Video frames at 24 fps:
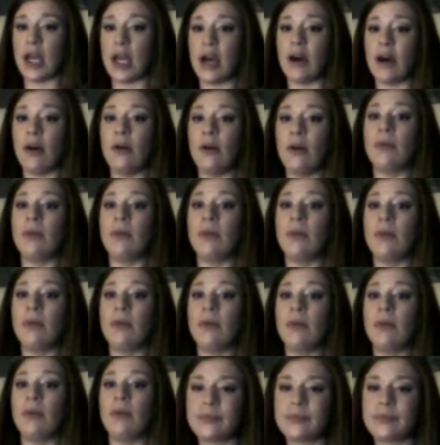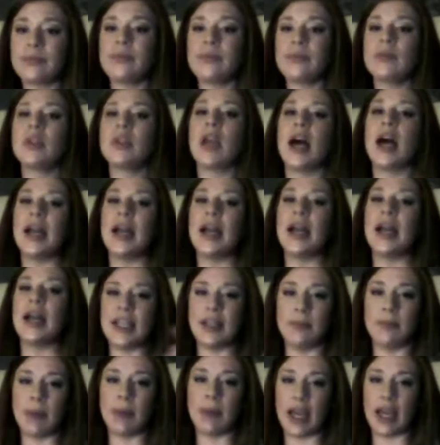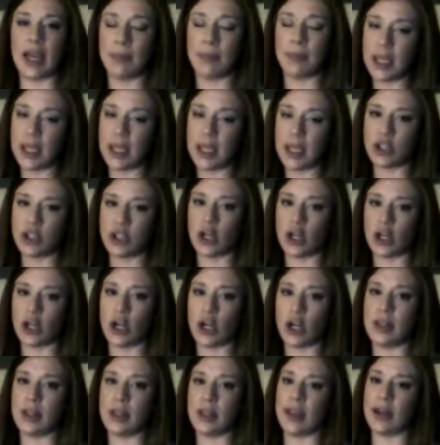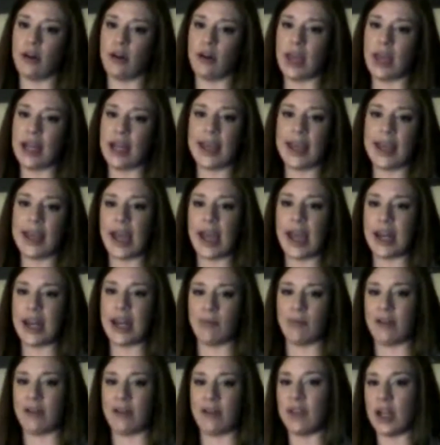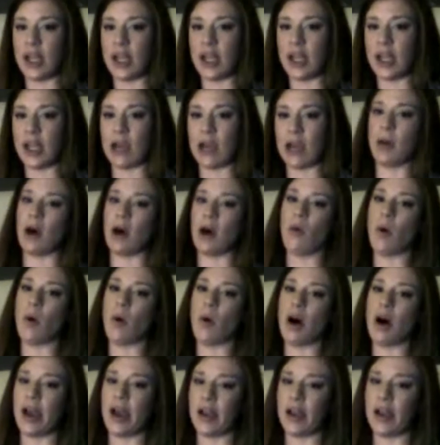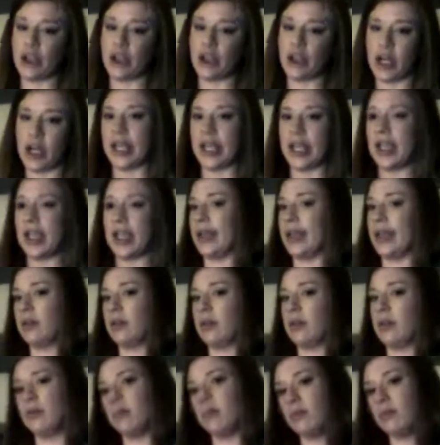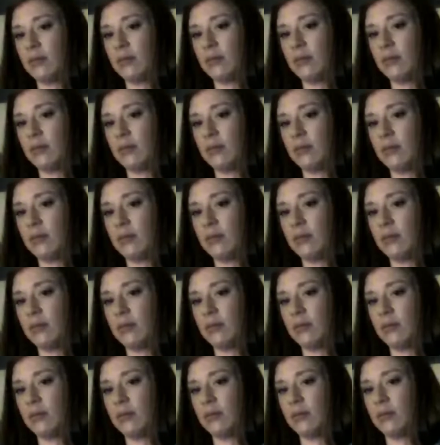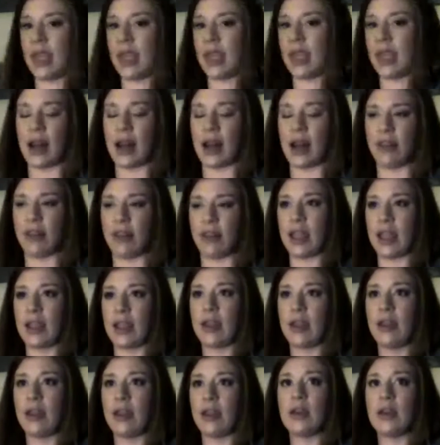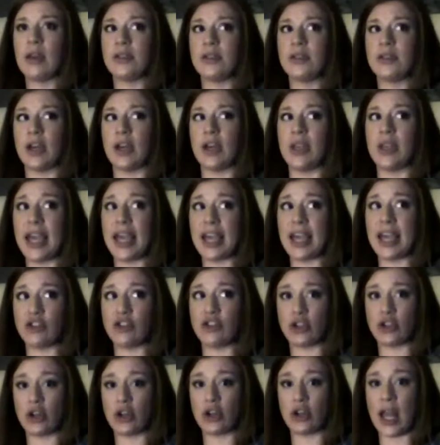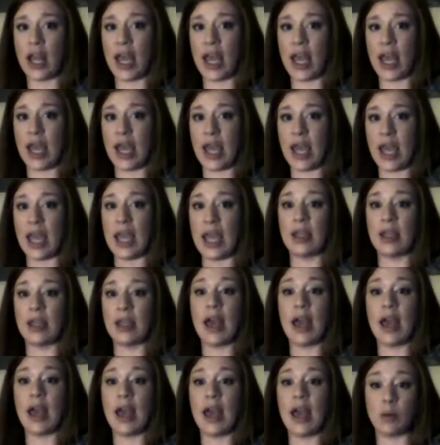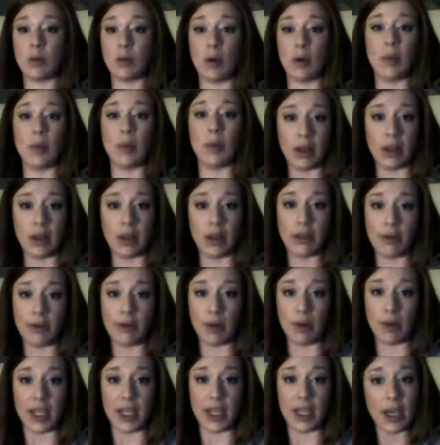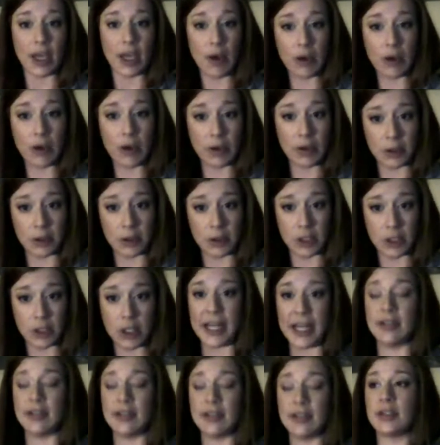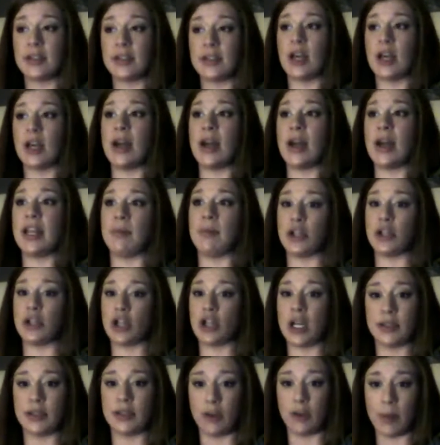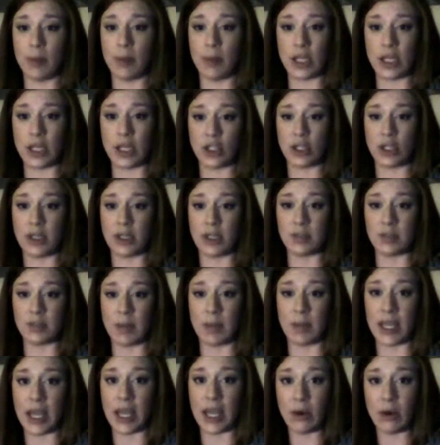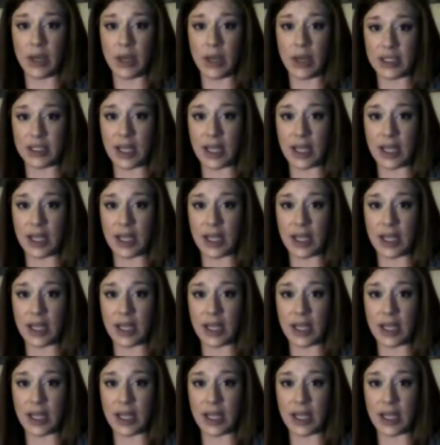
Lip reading: So I did my picture, and then later that day I did my video about why I drink it, how I make it, that kind of thing. So yesterday I was promoting 3-week yoga retreat, so I did my transformation as my yoga stuff,